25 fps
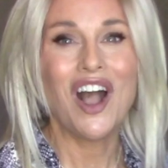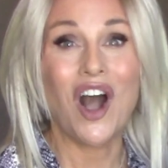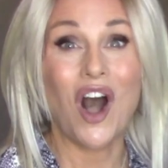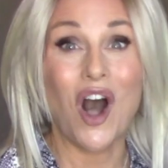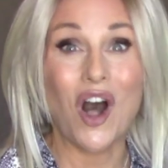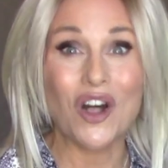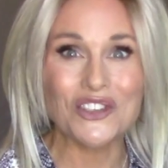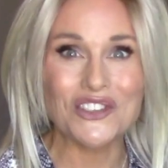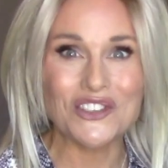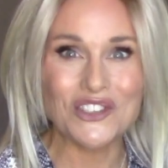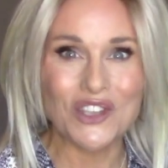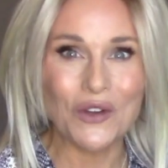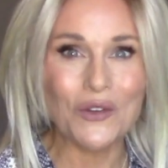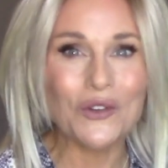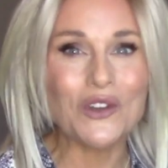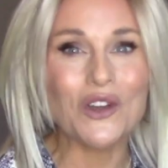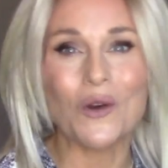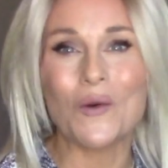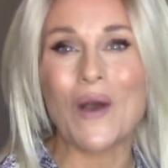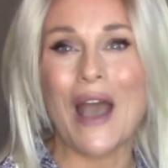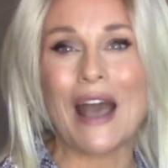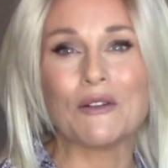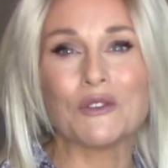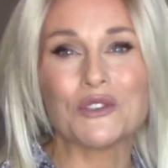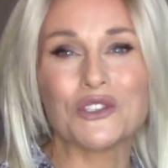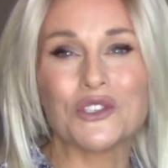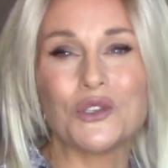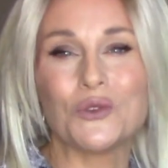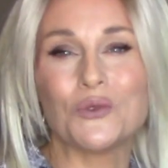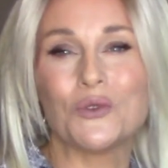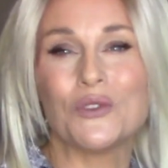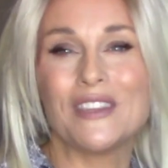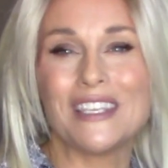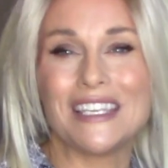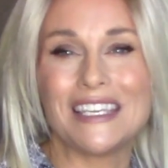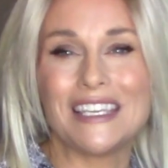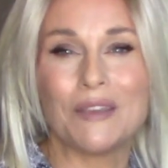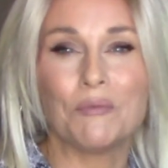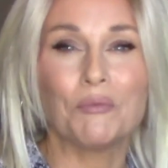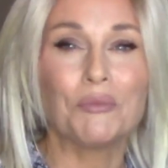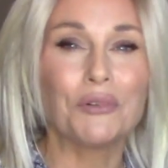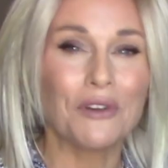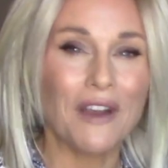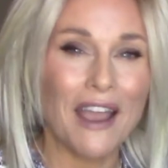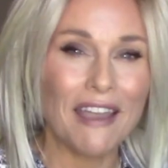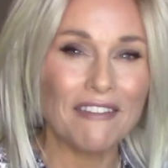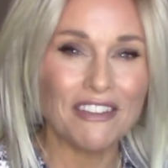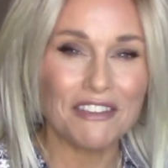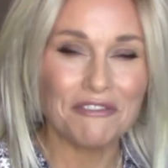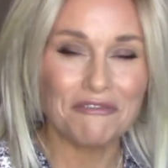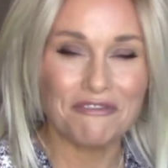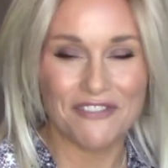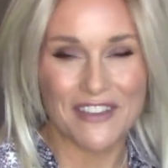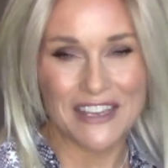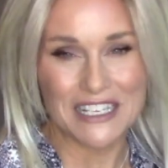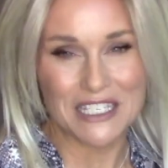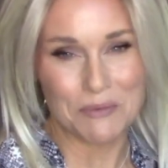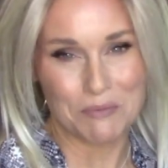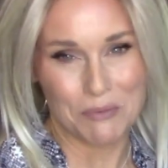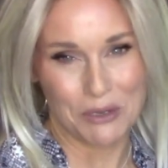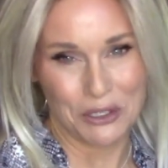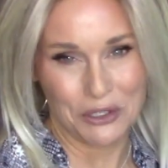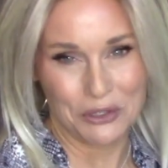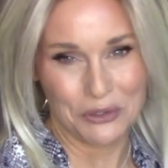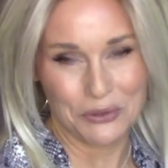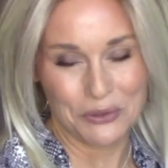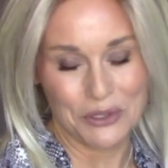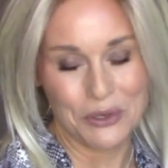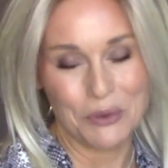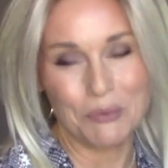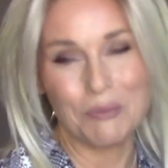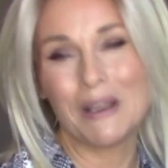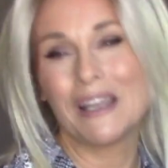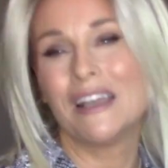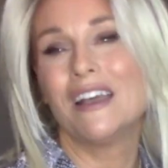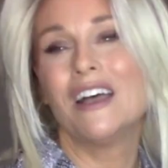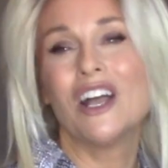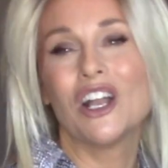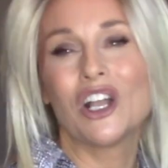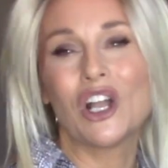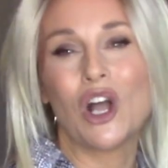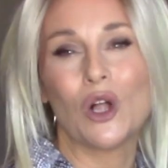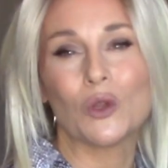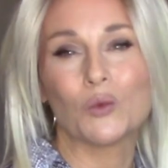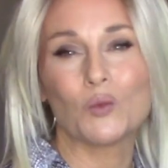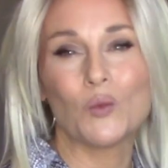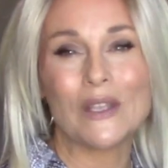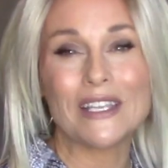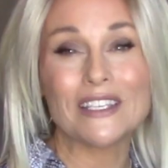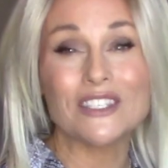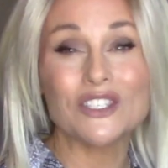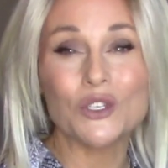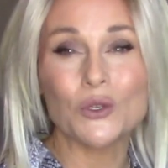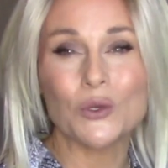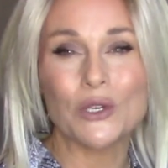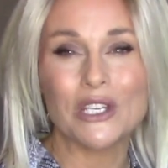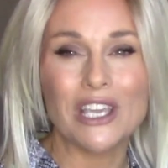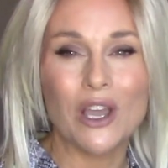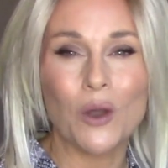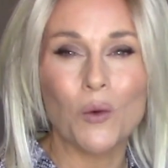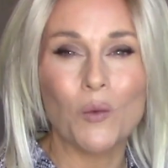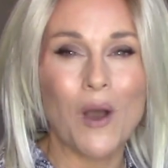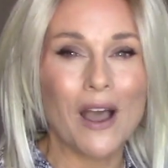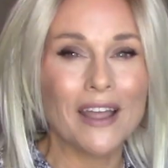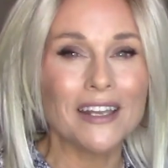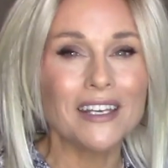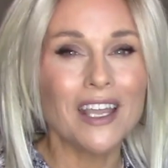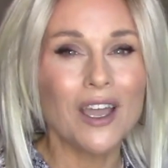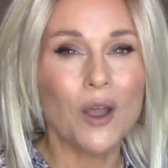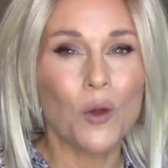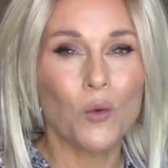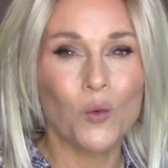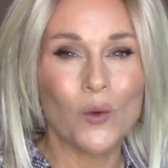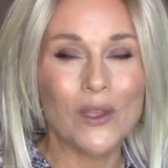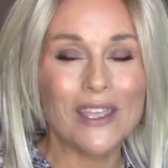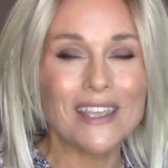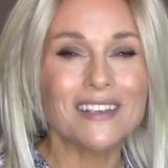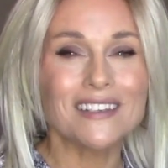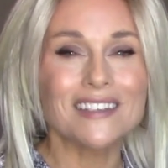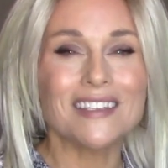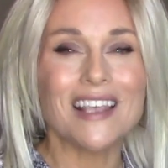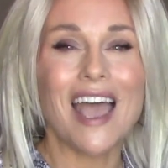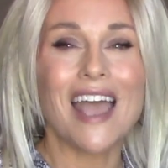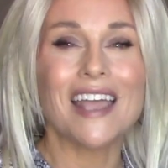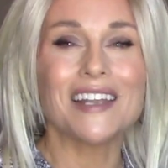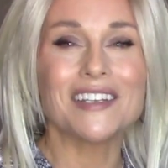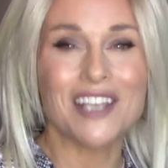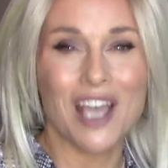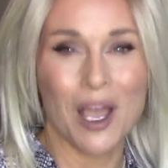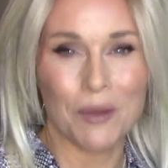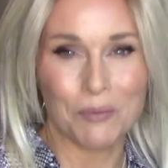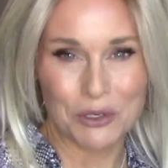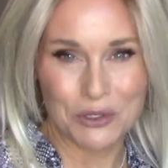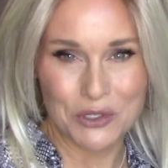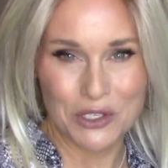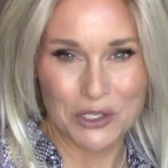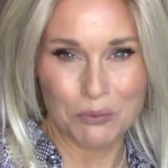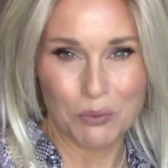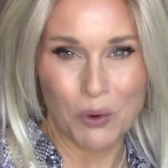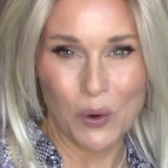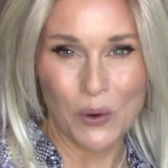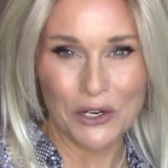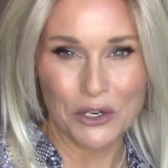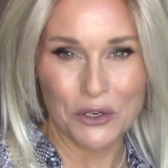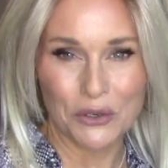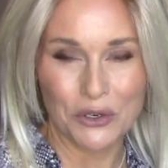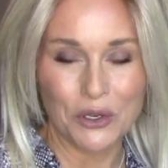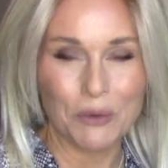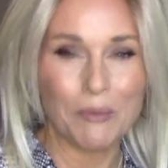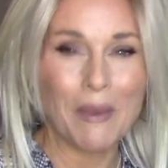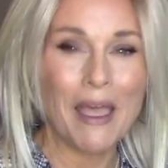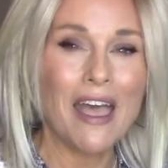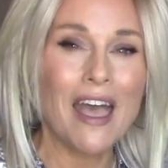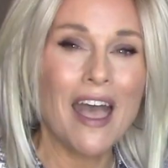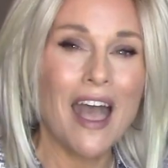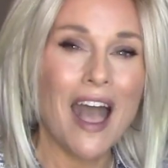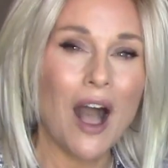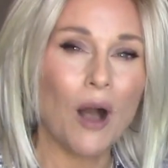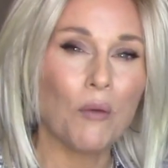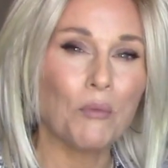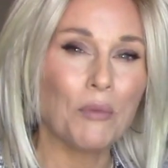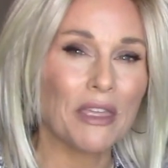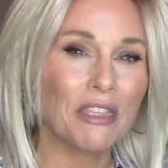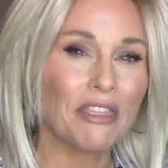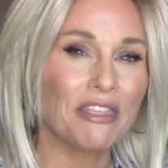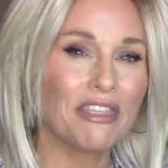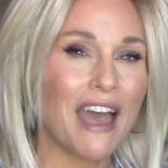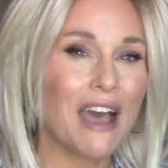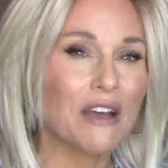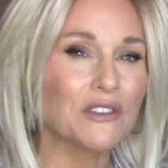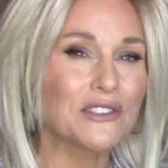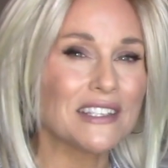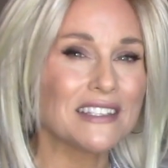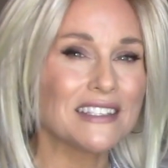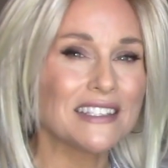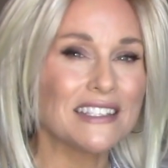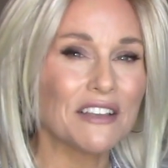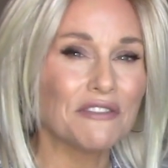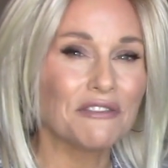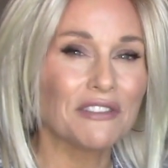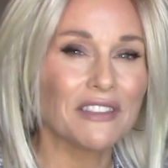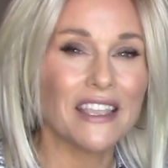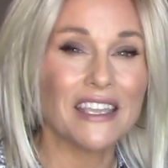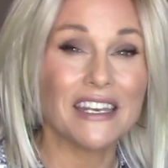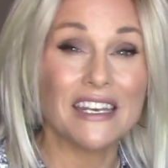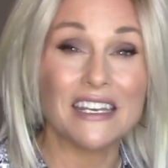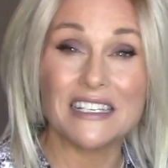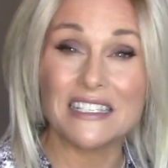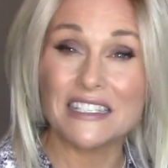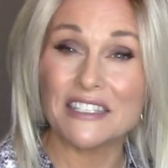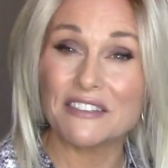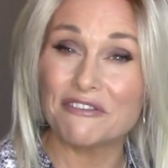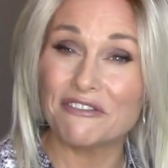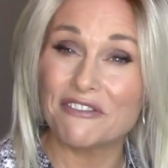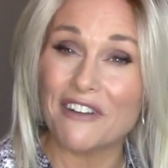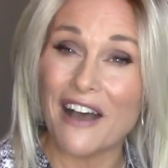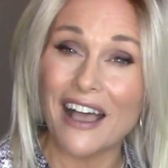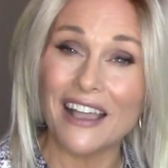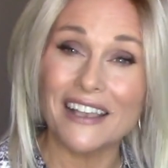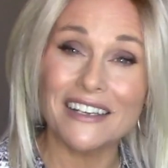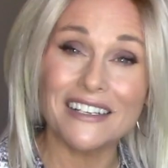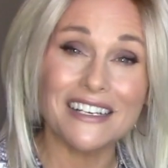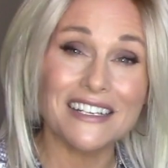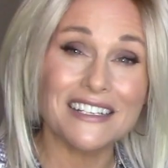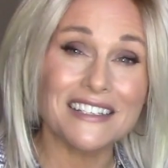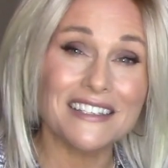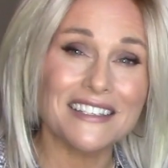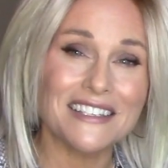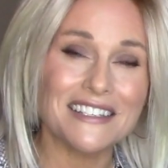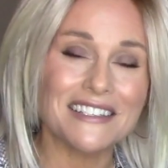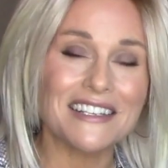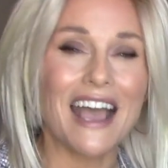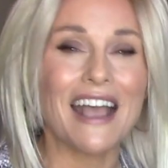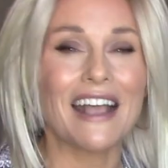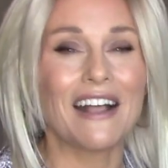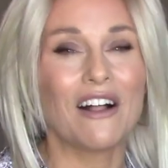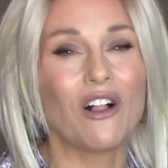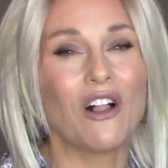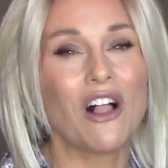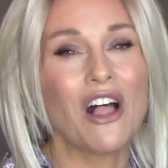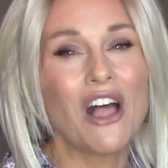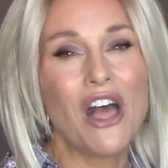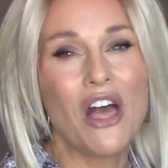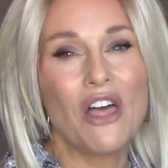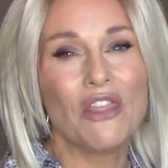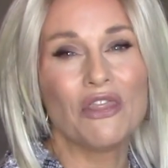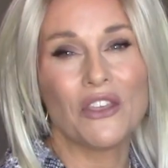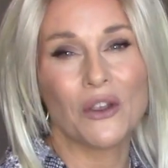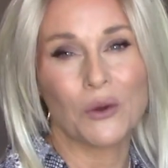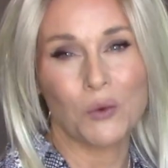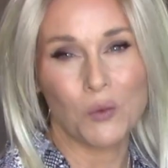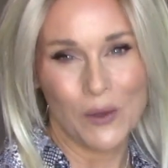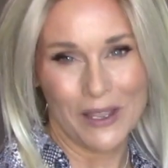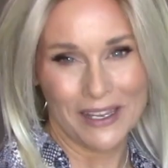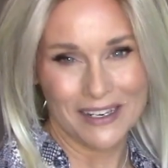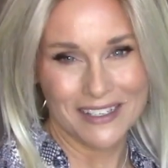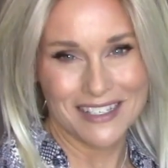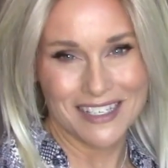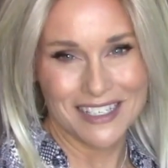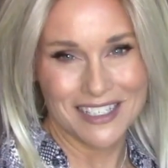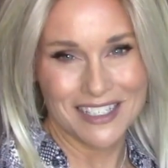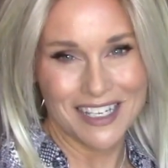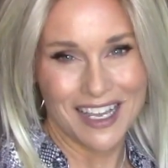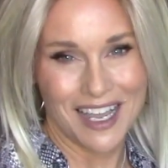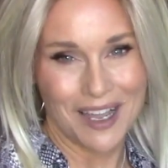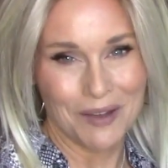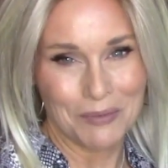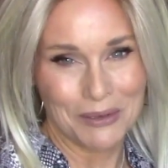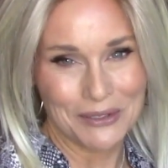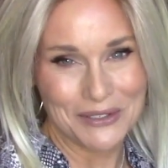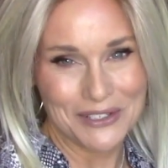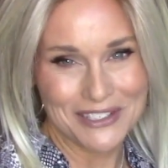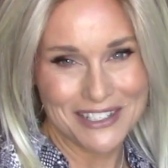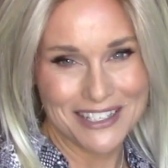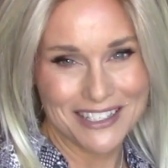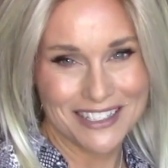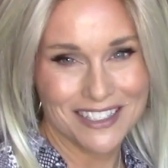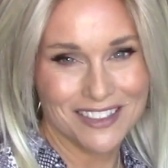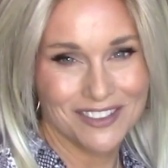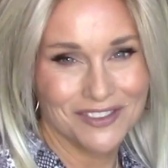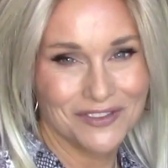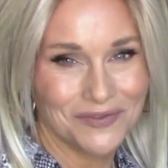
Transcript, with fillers: Also, go out to the private Facebook group called Wig Studio One Wigs and Topper Support Group, helping thousands of ladies find and style their wigs and toppers.